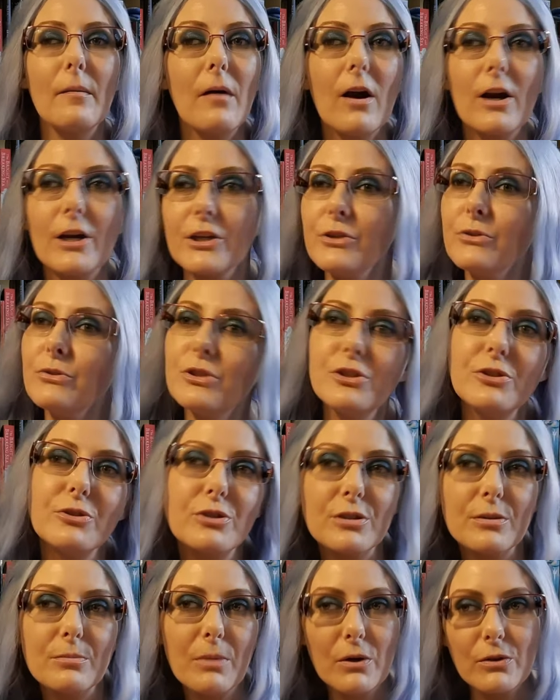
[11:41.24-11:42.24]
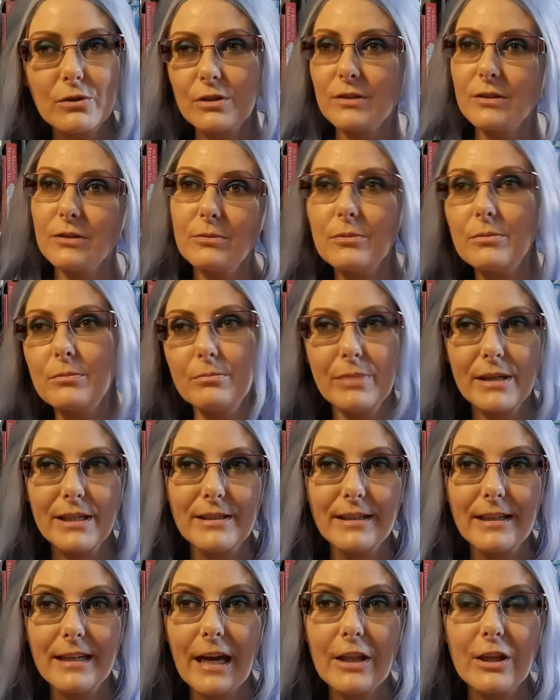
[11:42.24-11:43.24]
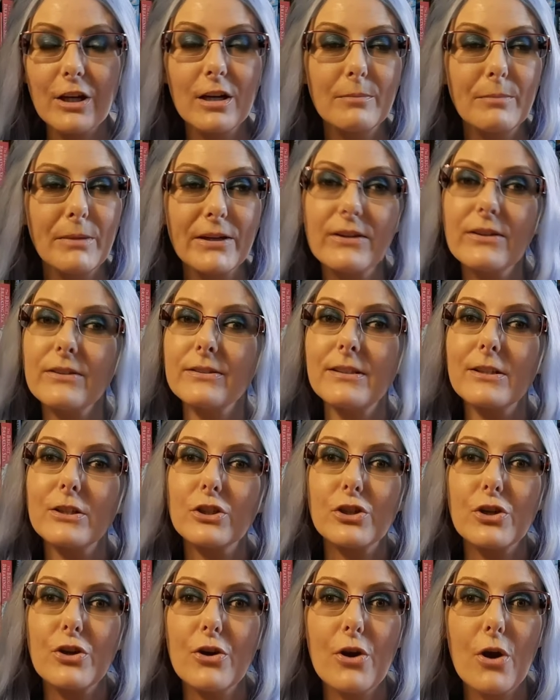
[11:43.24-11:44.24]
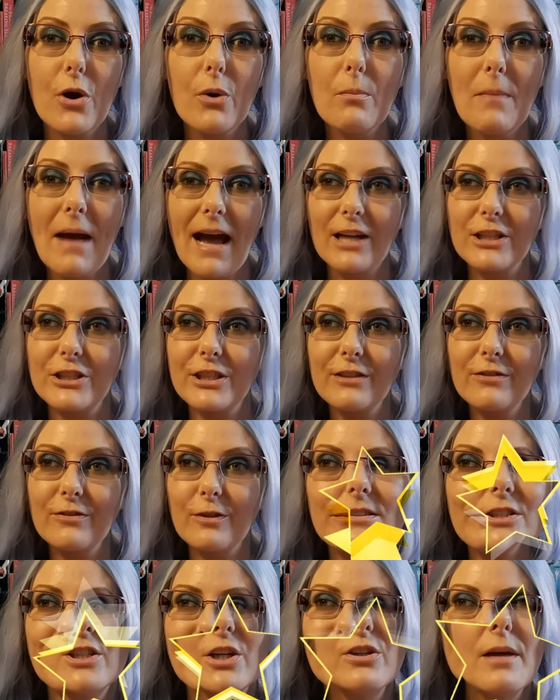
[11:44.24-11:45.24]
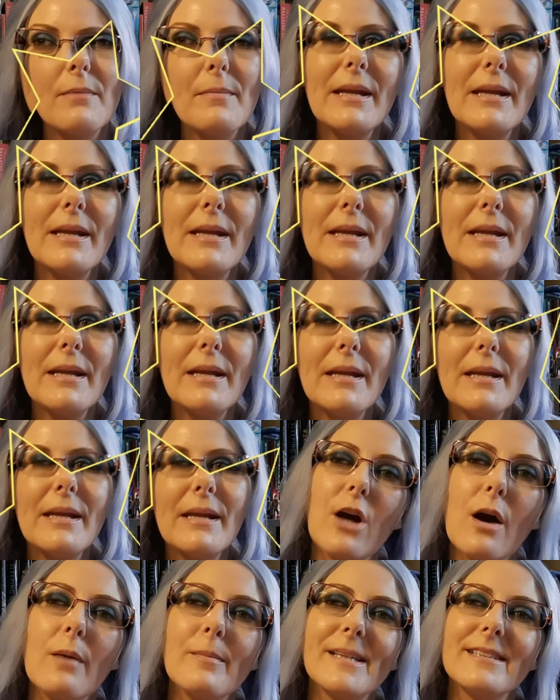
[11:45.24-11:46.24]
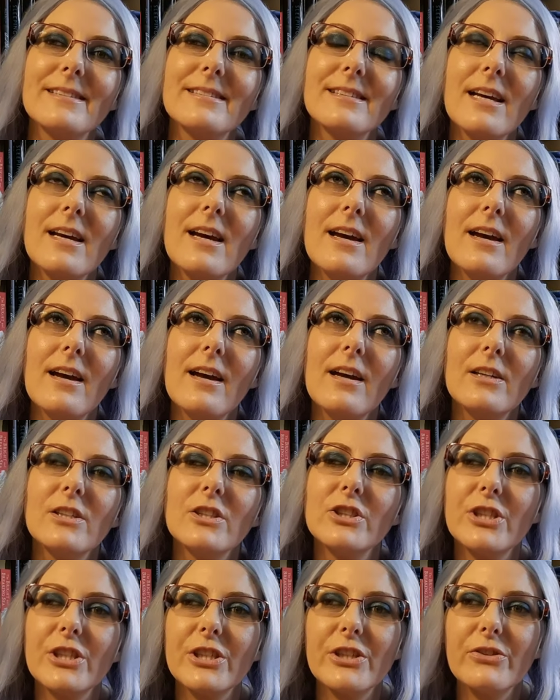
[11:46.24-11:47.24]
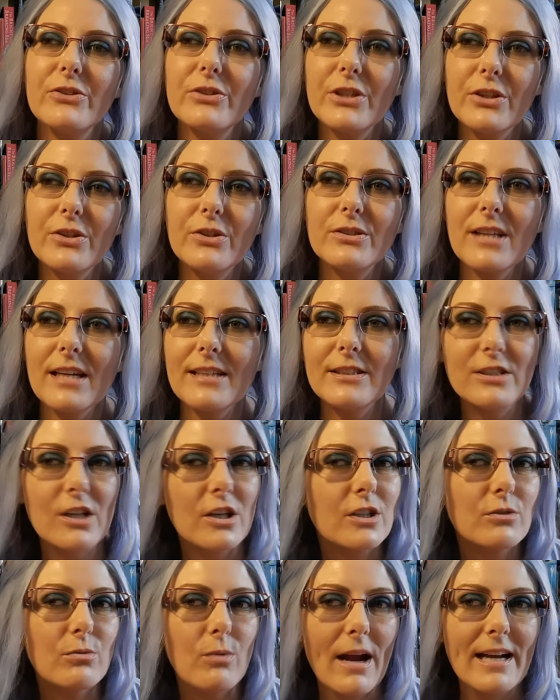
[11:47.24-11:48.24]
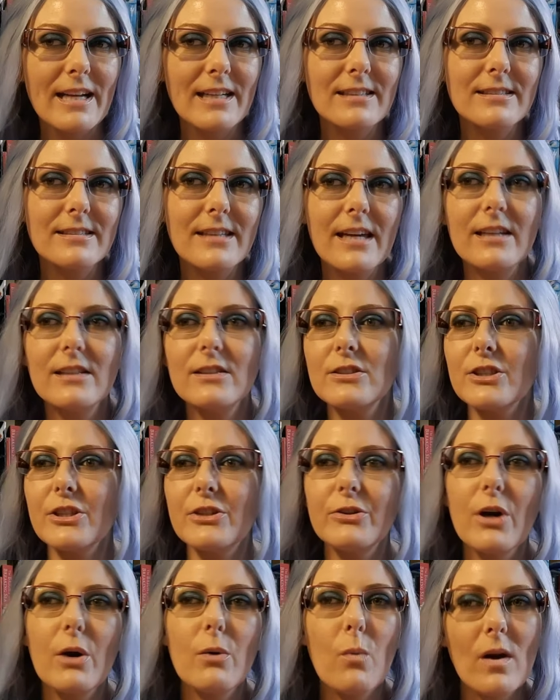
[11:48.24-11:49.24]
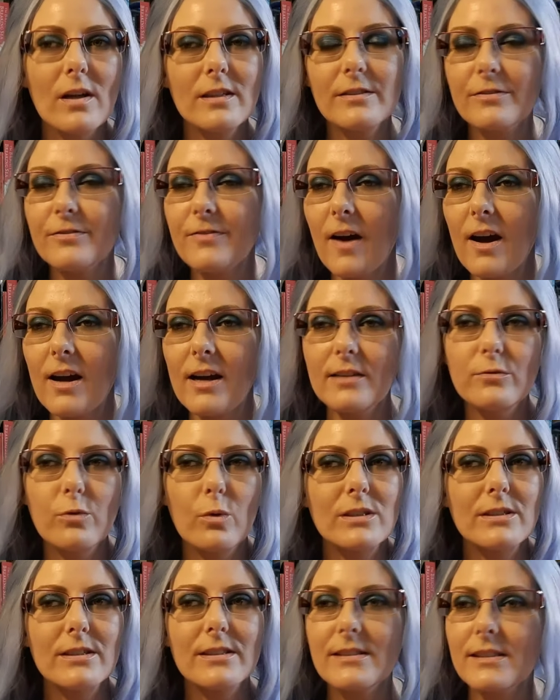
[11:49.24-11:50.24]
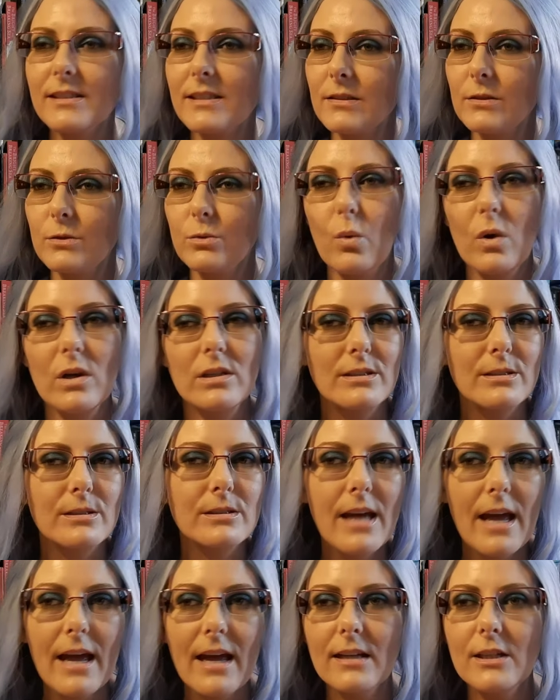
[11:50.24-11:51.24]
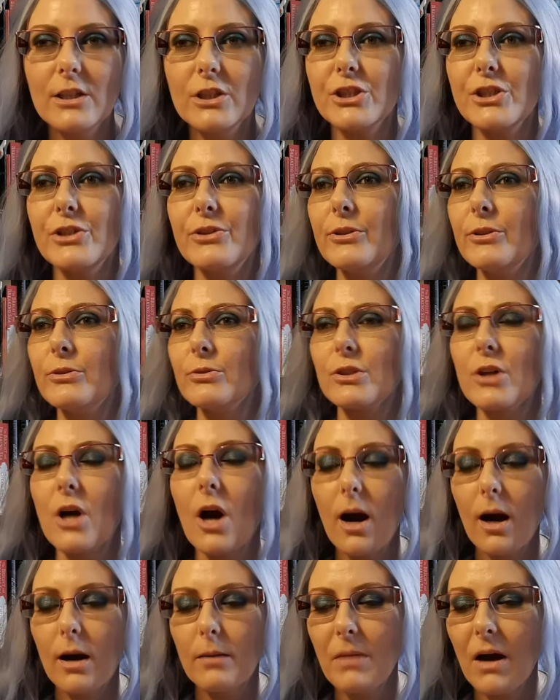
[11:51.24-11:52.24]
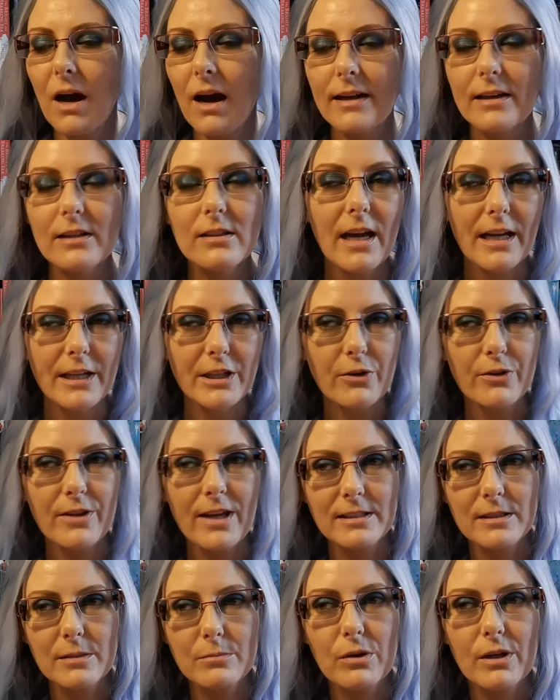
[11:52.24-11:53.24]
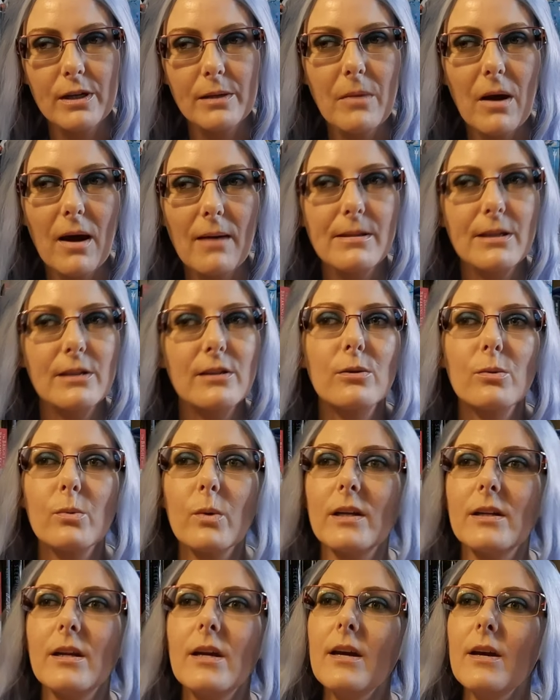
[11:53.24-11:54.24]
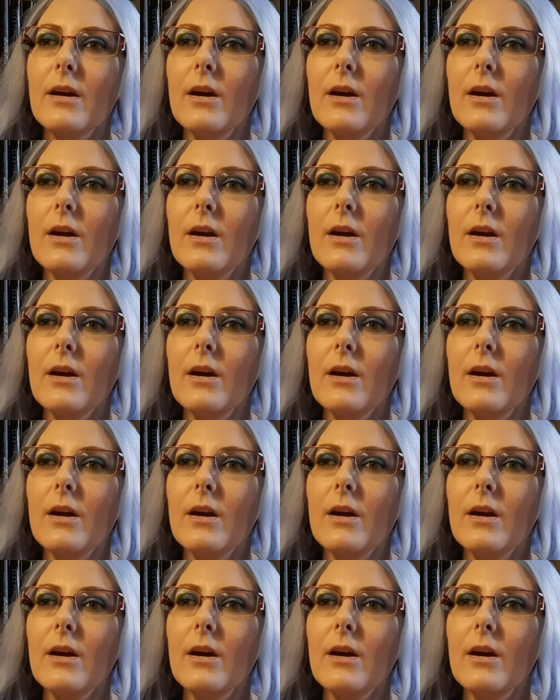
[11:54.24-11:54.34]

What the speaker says: are you two supposed to be together? Because there's no magic for me. So let me know down in the comments, do you use a certain rating scale? Do you go 1 to 5, 1 to 6, 1 to 10? Do you use Cawpile? I know that's a pretty popular one.